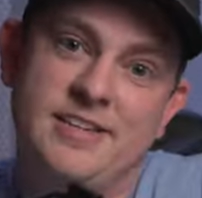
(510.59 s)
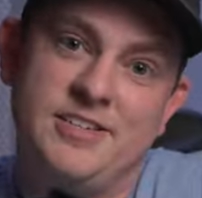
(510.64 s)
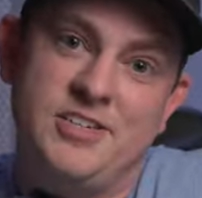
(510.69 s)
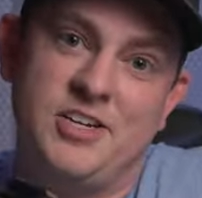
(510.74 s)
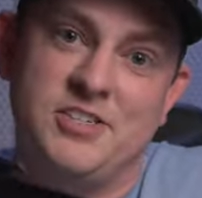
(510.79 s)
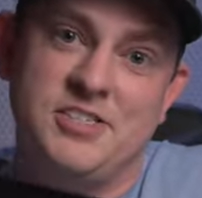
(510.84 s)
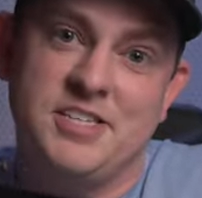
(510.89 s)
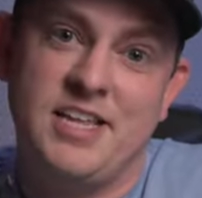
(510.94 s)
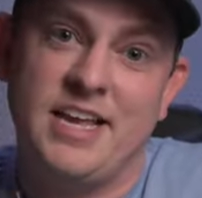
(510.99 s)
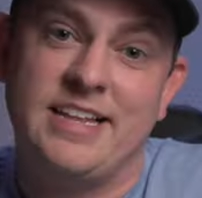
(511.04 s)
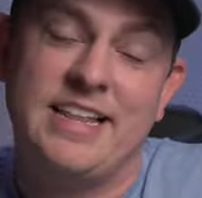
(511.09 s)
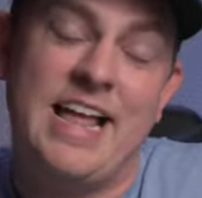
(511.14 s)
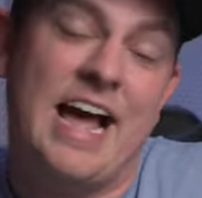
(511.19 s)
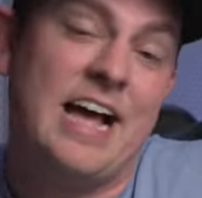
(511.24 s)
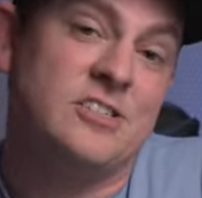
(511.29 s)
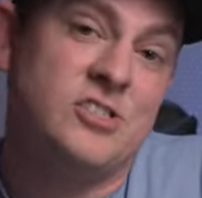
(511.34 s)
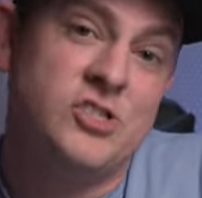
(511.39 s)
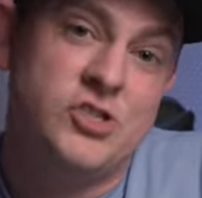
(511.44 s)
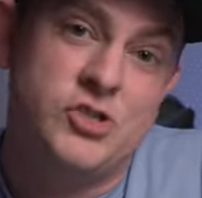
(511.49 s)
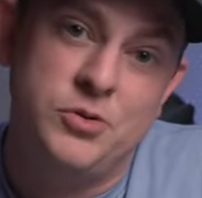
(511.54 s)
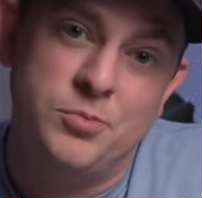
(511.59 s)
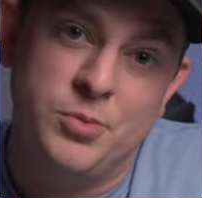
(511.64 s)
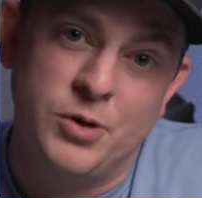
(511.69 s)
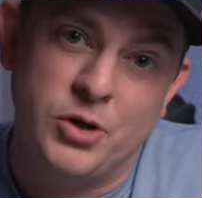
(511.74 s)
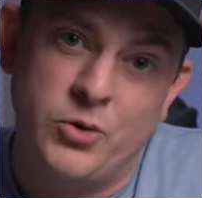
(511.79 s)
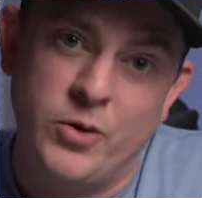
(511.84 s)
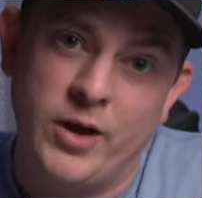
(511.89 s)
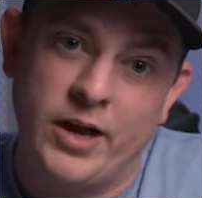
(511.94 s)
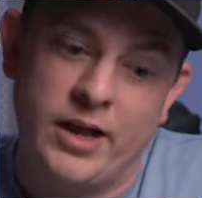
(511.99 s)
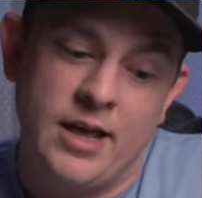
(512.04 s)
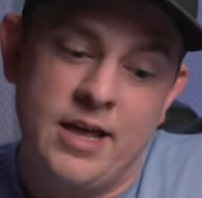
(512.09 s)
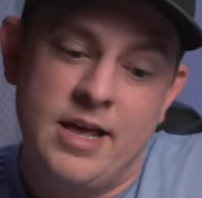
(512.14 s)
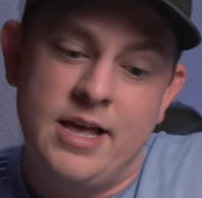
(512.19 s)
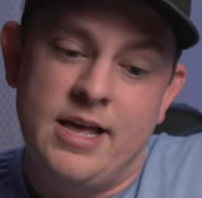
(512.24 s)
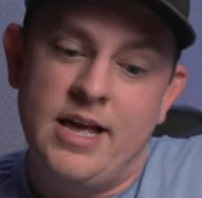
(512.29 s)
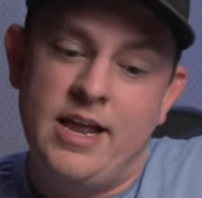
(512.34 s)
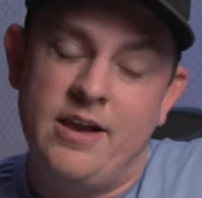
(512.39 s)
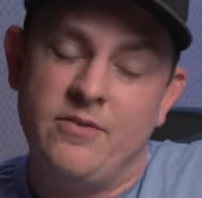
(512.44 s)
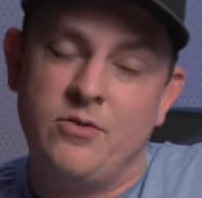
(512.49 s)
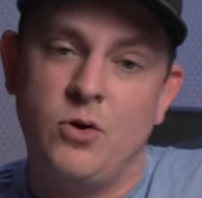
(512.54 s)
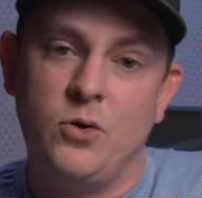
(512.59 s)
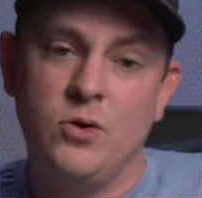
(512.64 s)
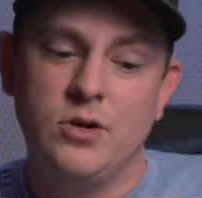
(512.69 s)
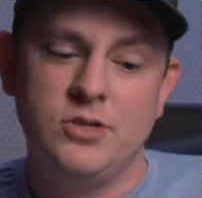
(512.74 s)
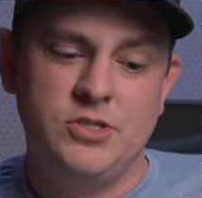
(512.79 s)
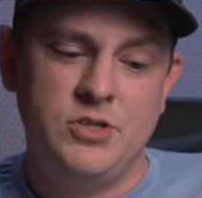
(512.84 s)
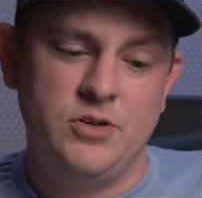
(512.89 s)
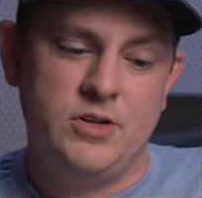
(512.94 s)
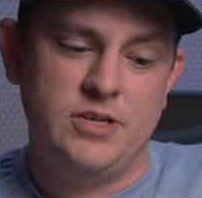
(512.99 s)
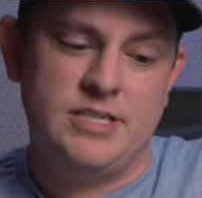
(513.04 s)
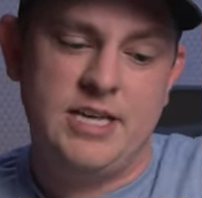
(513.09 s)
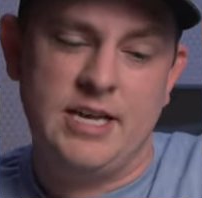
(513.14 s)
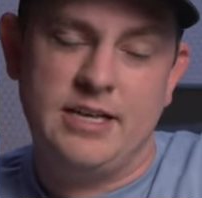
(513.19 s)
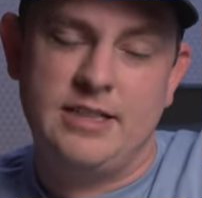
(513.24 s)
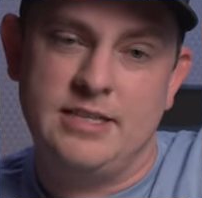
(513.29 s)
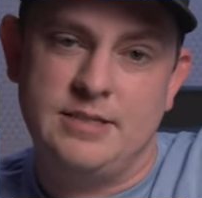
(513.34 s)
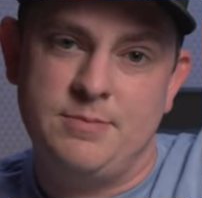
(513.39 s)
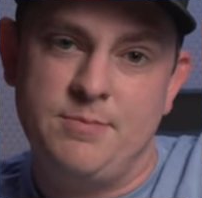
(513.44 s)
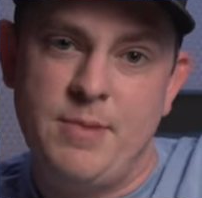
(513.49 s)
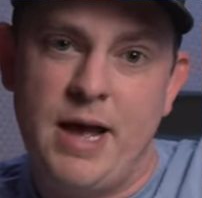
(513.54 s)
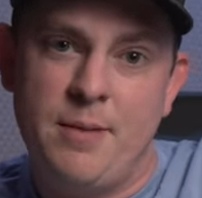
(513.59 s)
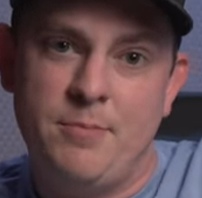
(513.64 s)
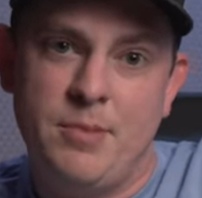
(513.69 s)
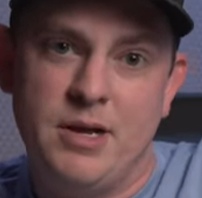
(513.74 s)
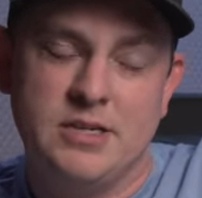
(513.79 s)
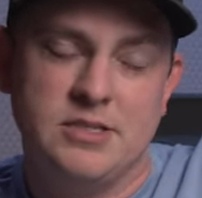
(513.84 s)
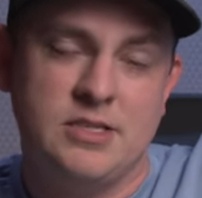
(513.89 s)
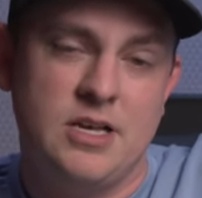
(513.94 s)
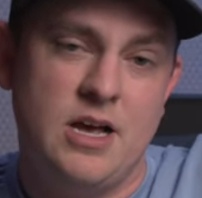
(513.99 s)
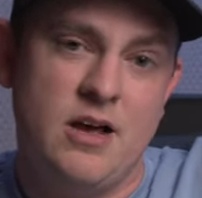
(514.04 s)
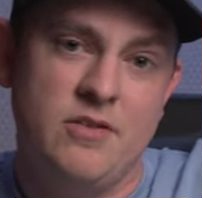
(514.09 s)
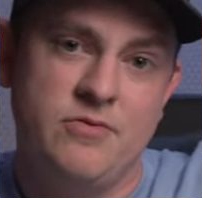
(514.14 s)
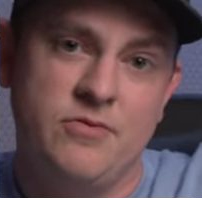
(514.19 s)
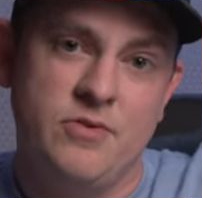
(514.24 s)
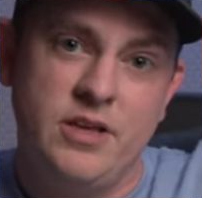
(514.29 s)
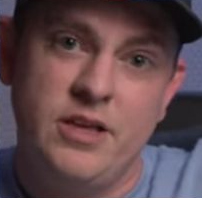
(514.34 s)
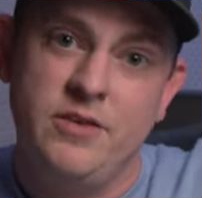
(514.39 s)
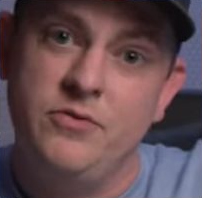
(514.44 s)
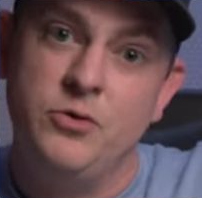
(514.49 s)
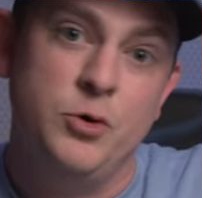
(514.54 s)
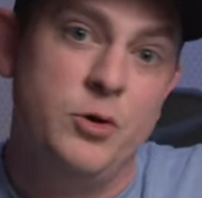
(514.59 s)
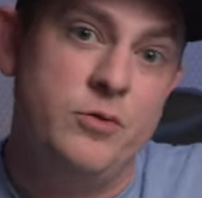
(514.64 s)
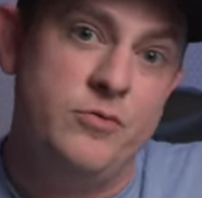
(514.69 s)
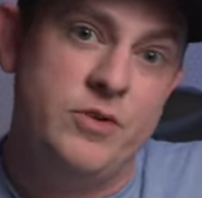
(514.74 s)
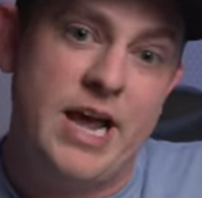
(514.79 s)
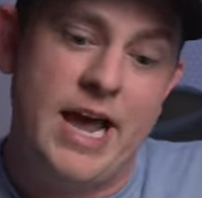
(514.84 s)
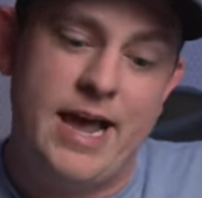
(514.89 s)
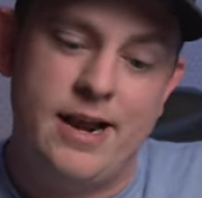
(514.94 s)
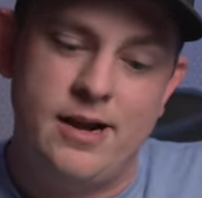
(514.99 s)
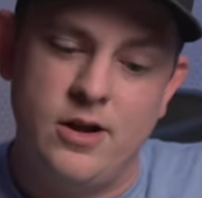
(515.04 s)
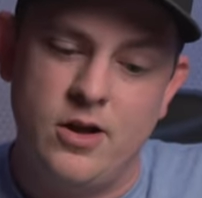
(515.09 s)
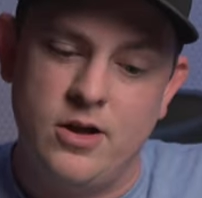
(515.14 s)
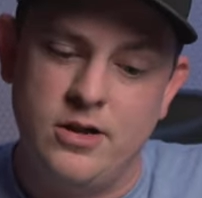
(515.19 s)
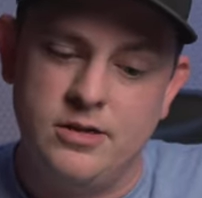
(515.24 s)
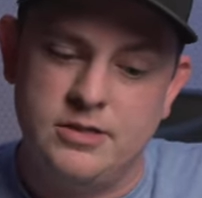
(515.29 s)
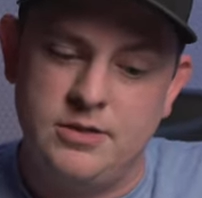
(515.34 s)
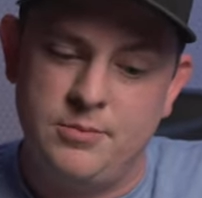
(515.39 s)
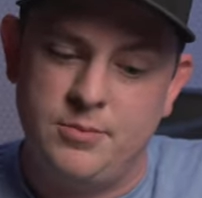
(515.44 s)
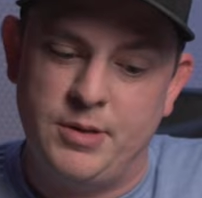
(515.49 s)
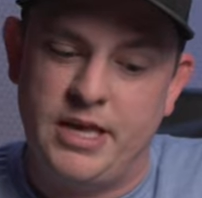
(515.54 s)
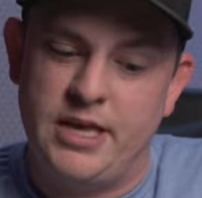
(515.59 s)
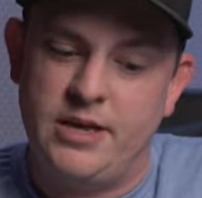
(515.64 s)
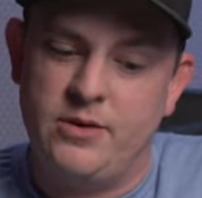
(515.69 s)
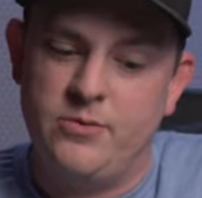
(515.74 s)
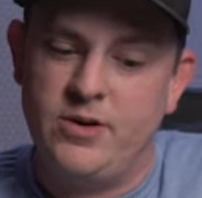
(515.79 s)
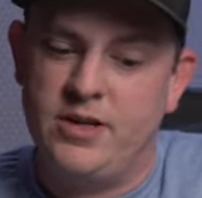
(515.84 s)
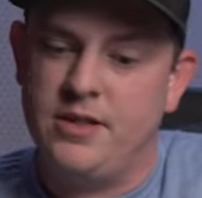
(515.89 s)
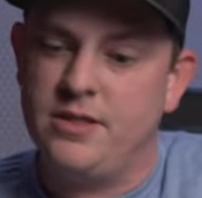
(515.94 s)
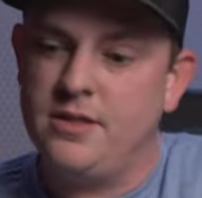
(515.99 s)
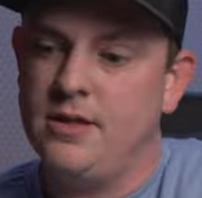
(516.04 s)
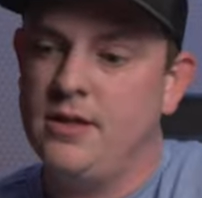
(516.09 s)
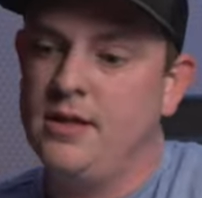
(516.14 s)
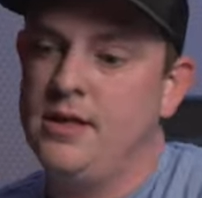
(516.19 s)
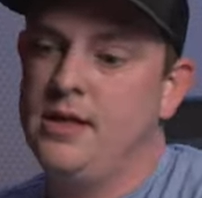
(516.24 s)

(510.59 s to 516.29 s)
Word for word: Just like that, super quick. And of course, you could take this matte box off if you even had it on to begin with.